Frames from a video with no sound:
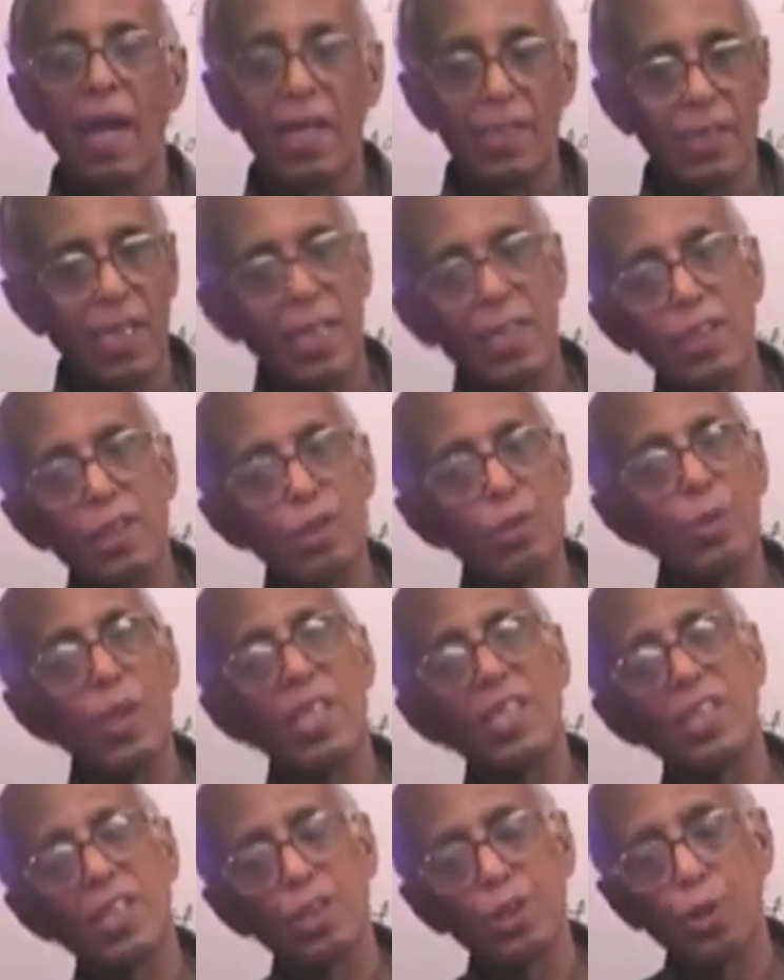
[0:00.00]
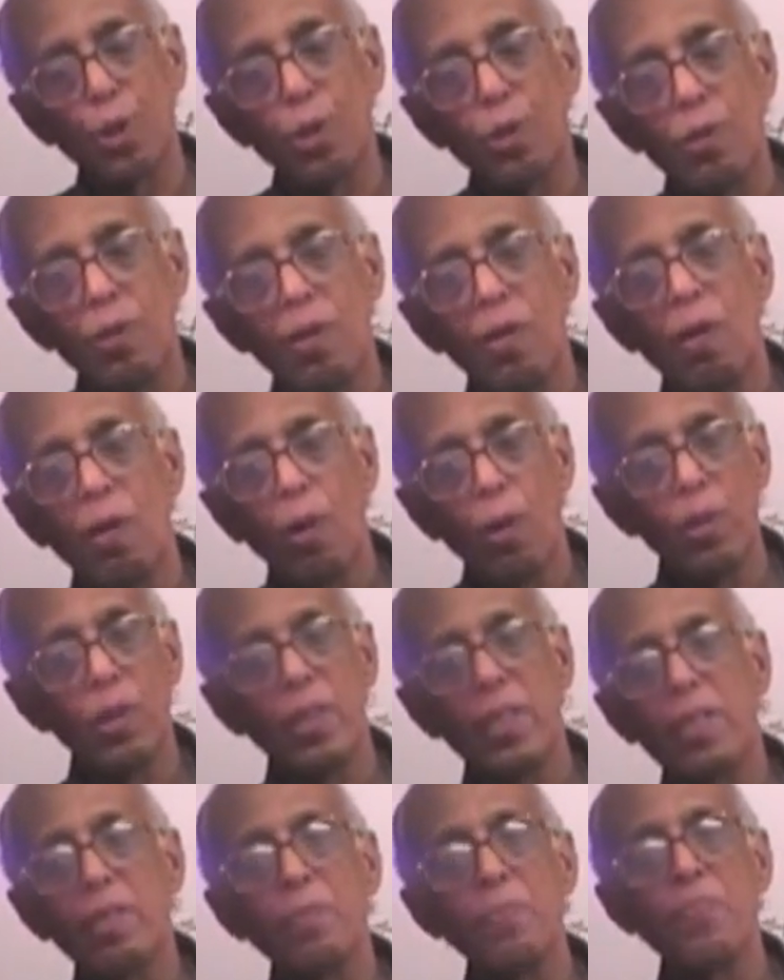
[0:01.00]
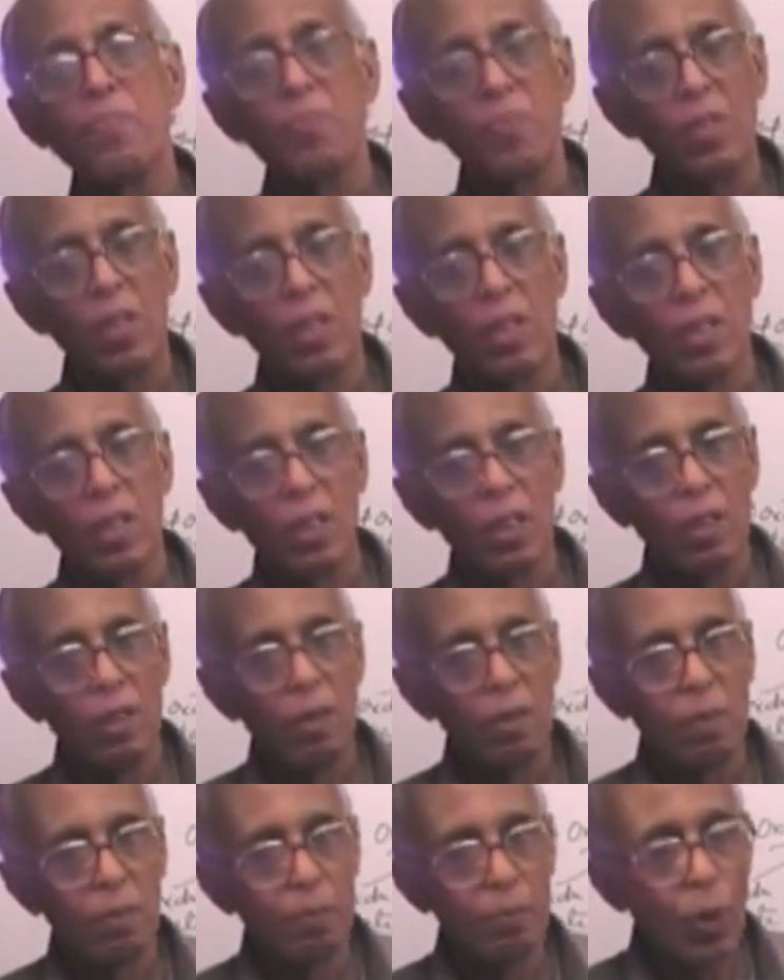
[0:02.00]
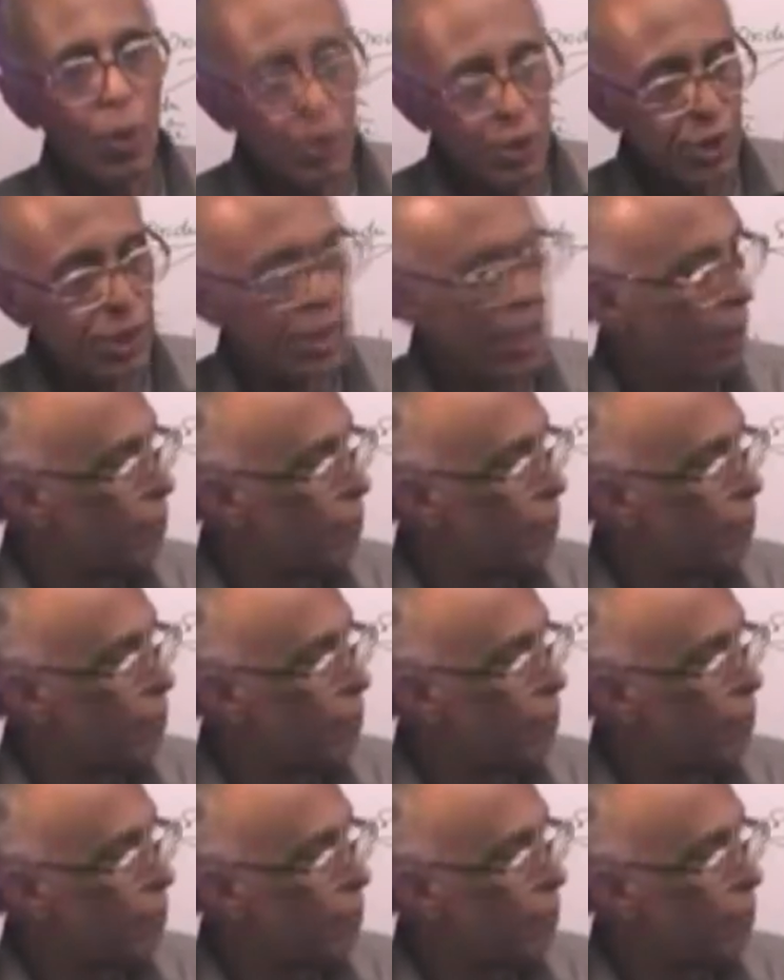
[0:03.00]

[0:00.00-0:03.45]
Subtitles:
and that is why they show only most